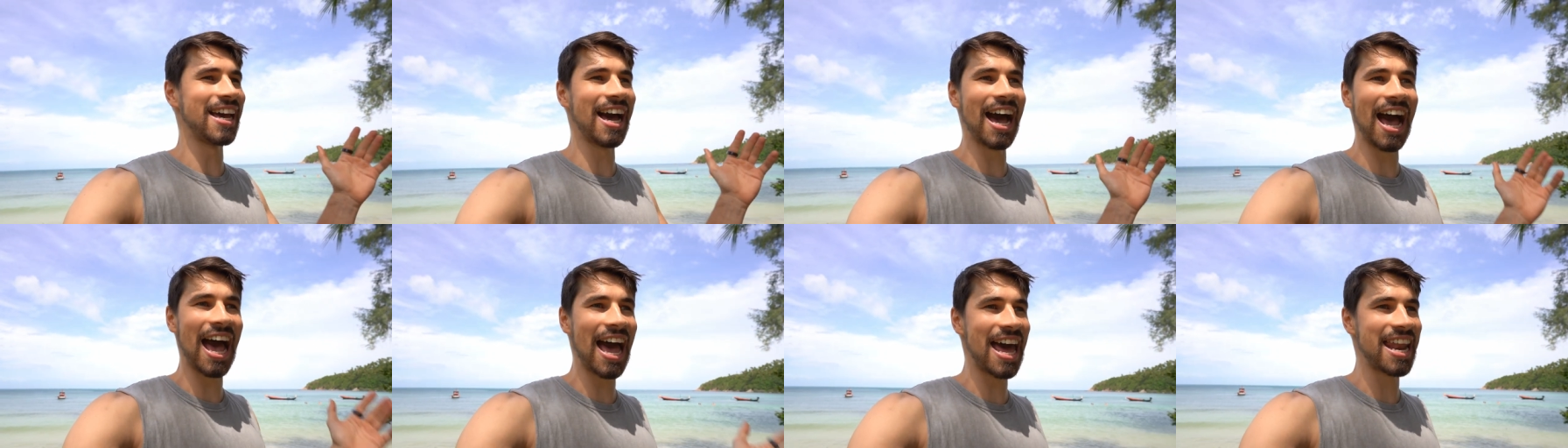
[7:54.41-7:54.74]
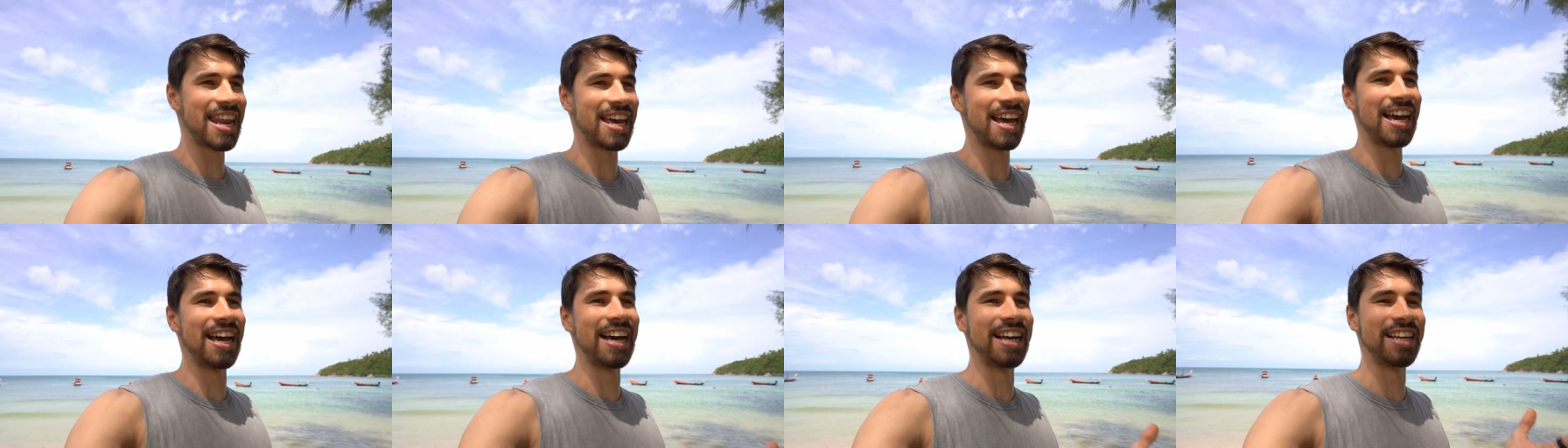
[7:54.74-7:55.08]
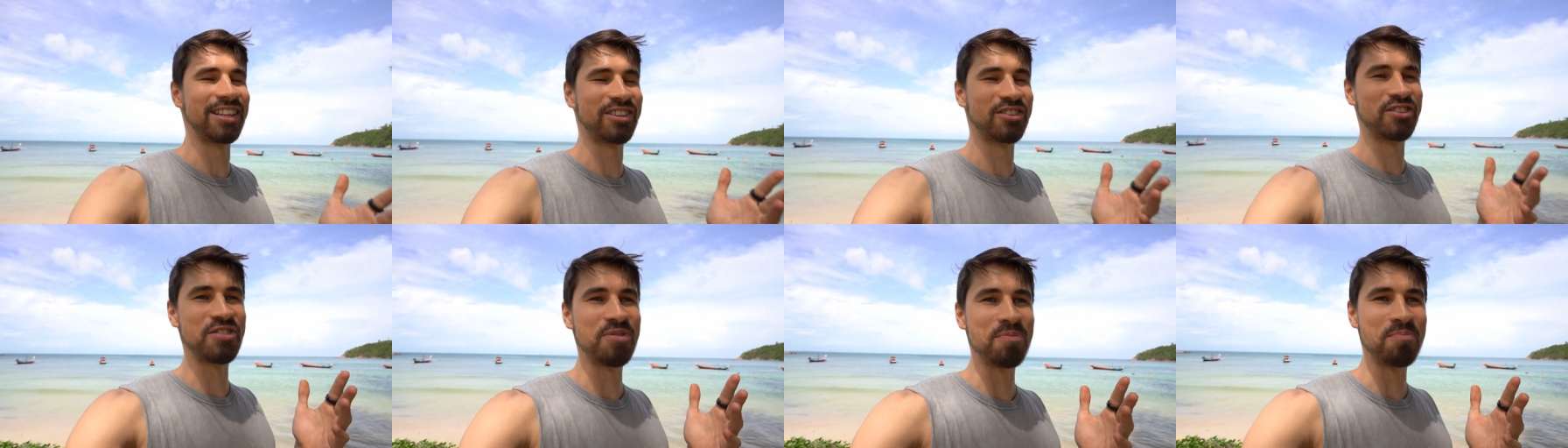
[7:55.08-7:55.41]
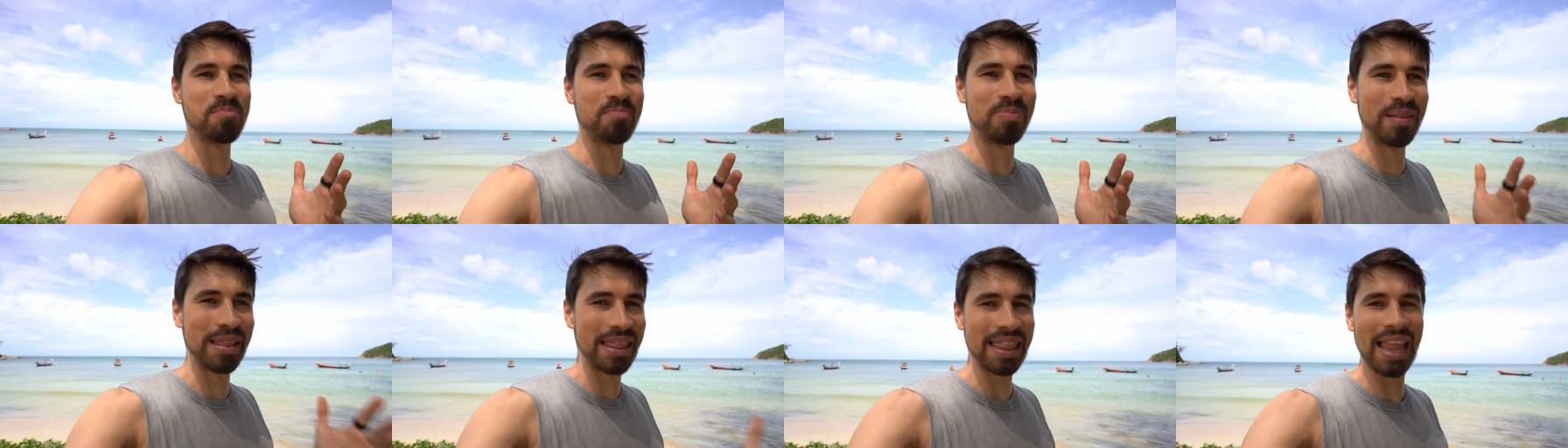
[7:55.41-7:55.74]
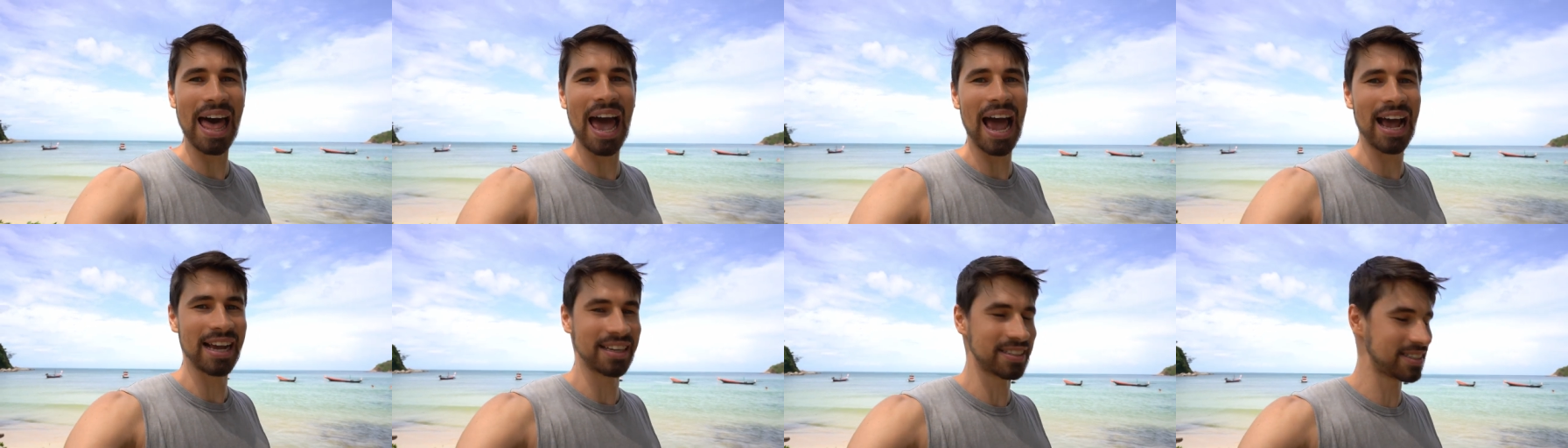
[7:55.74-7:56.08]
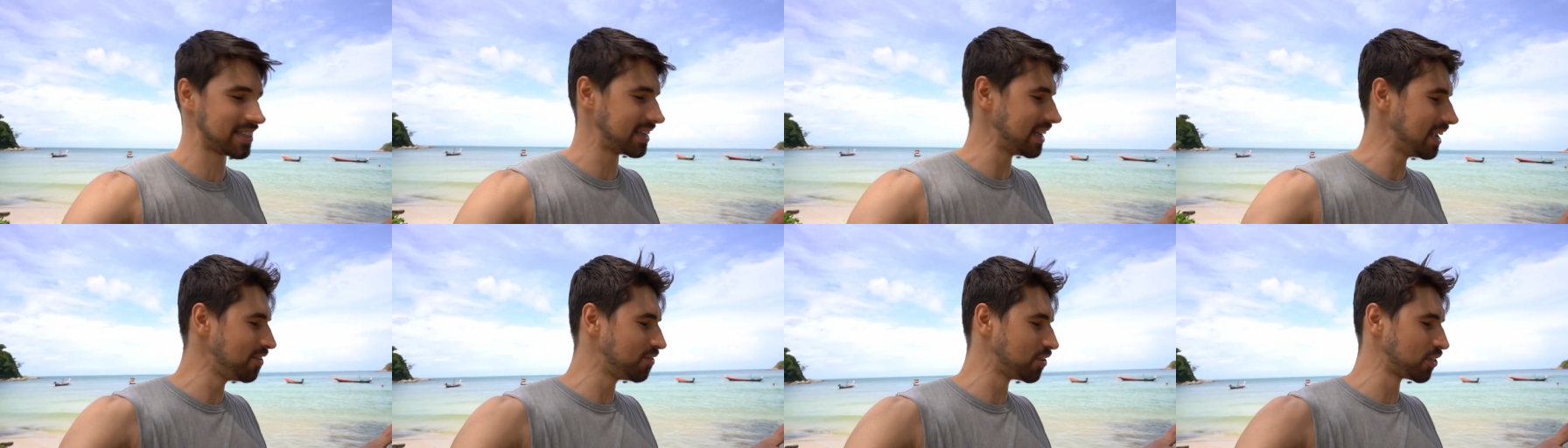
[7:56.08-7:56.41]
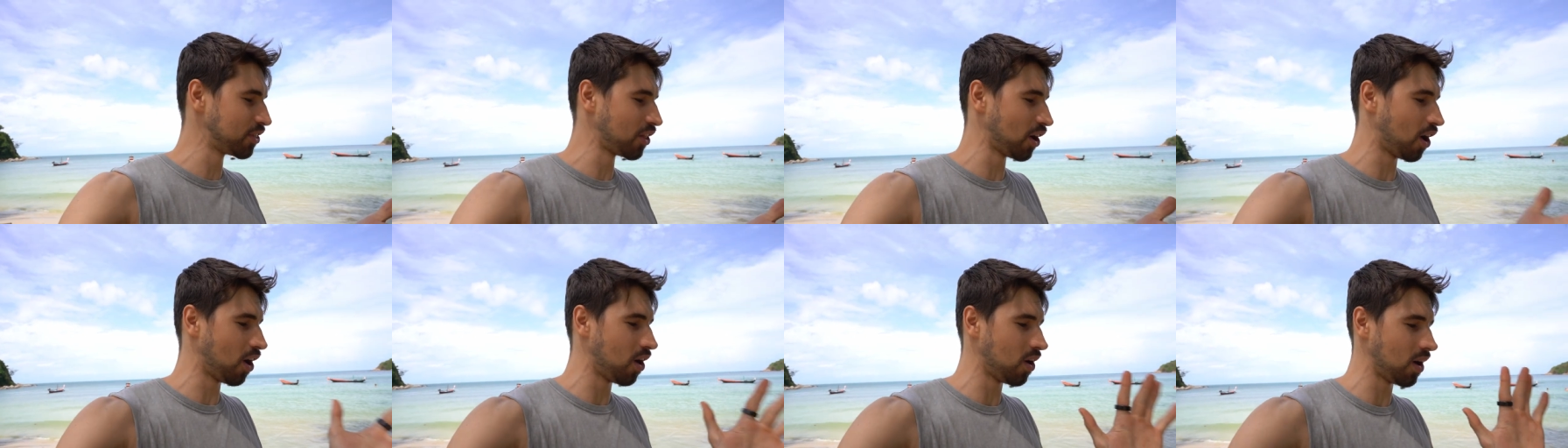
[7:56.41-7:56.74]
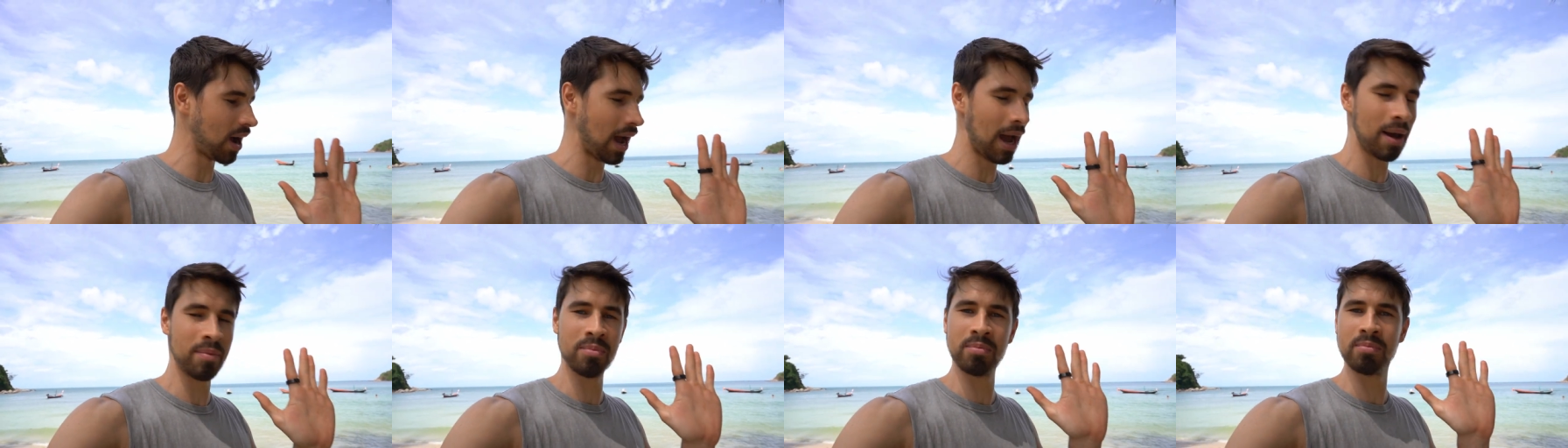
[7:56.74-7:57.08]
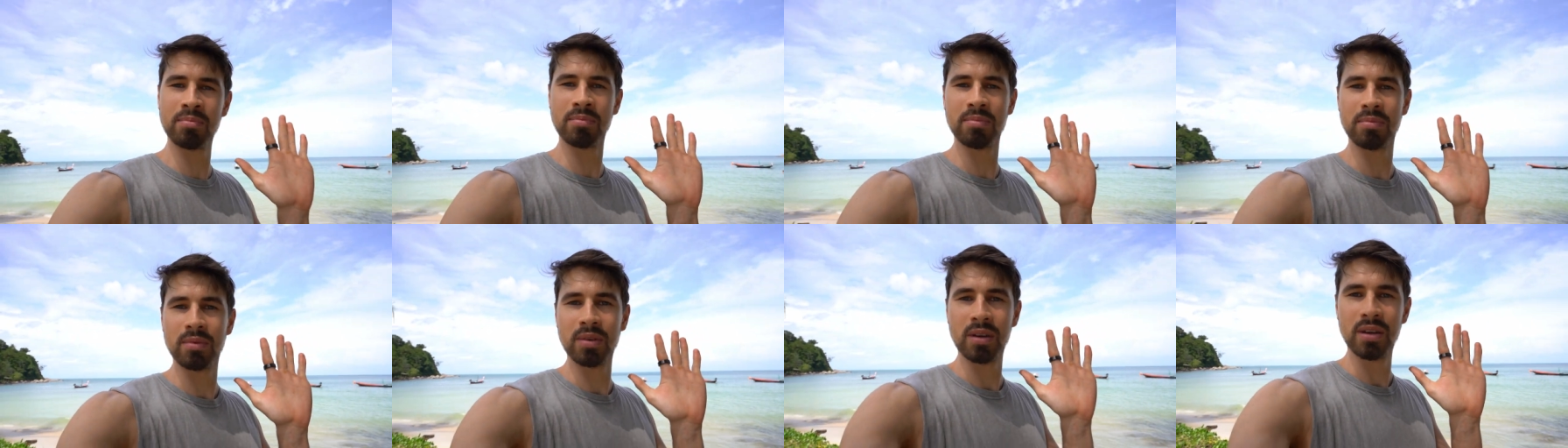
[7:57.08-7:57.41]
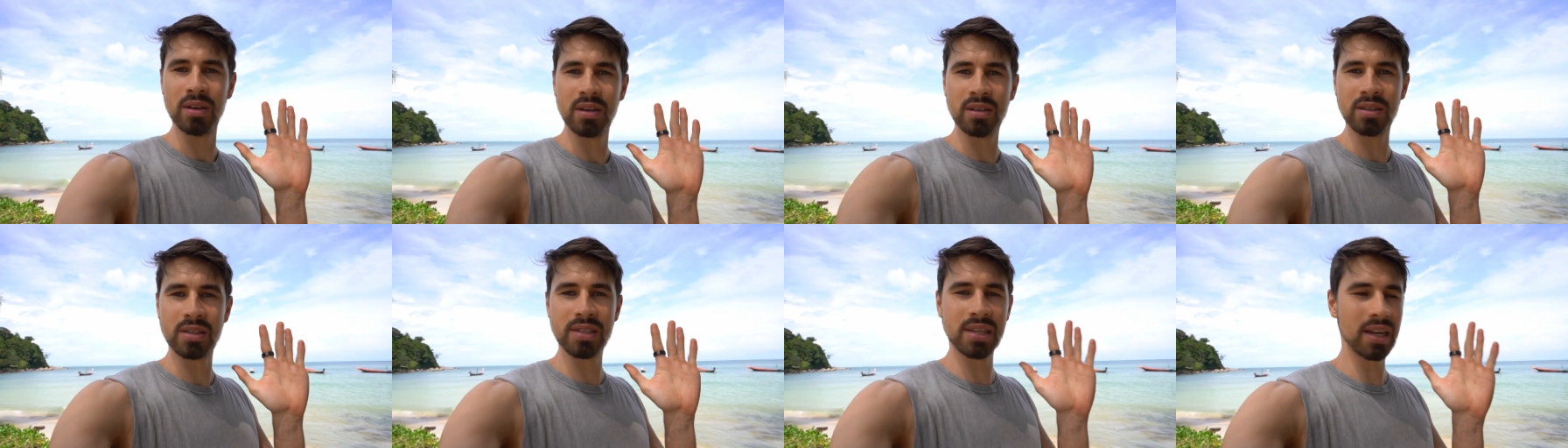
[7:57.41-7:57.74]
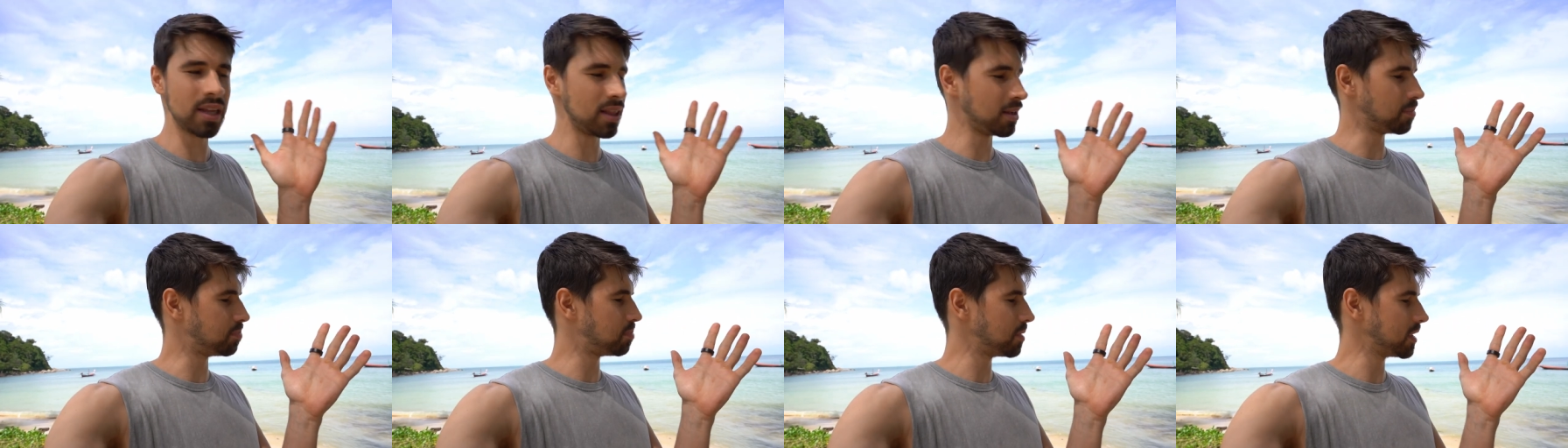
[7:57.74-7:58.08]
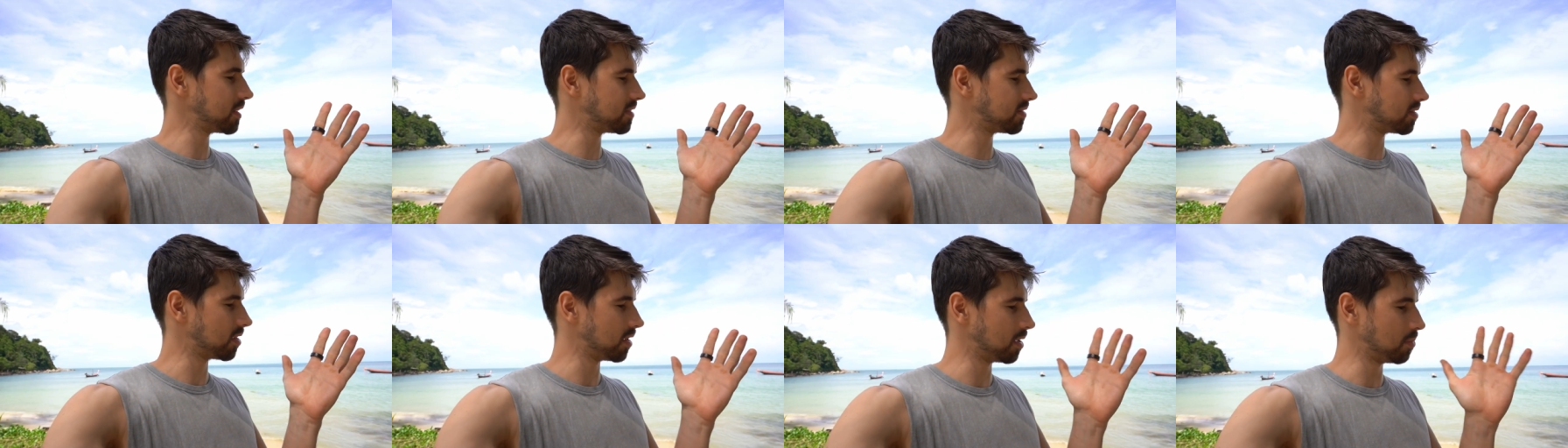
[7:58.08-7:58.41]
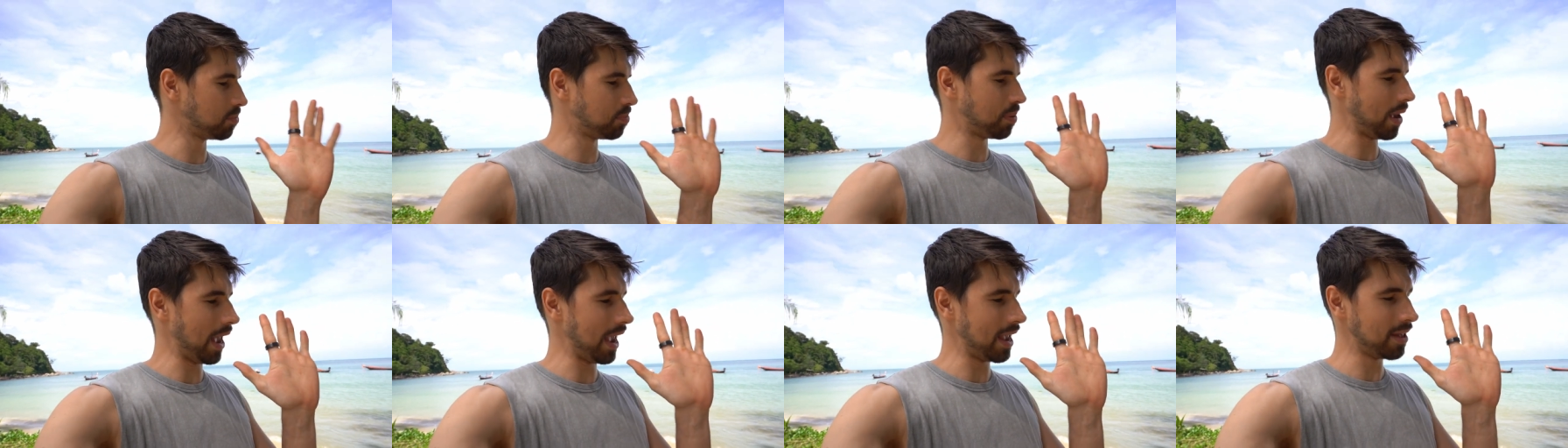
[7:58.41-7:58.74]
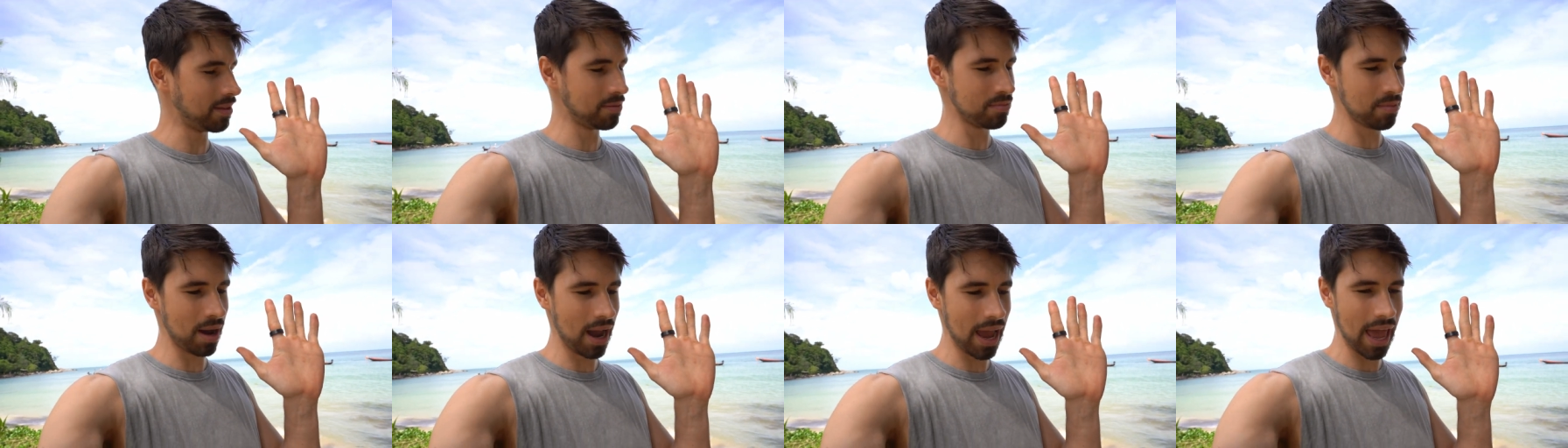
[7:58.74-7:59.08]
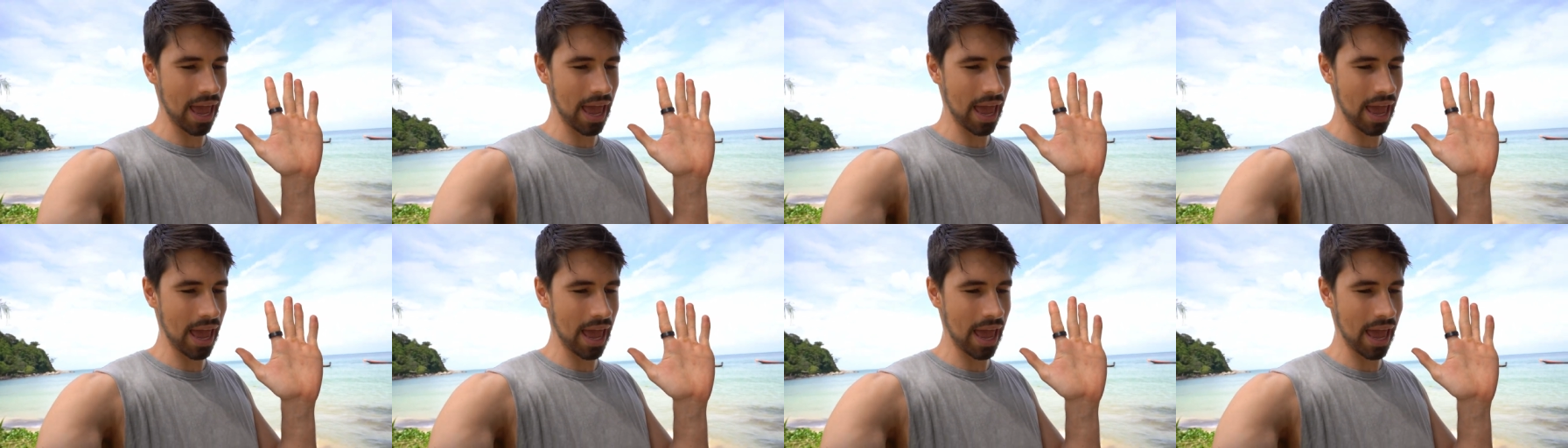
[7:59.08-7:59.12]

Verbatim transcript: I had a blast, even though I'm still a bit in pain. My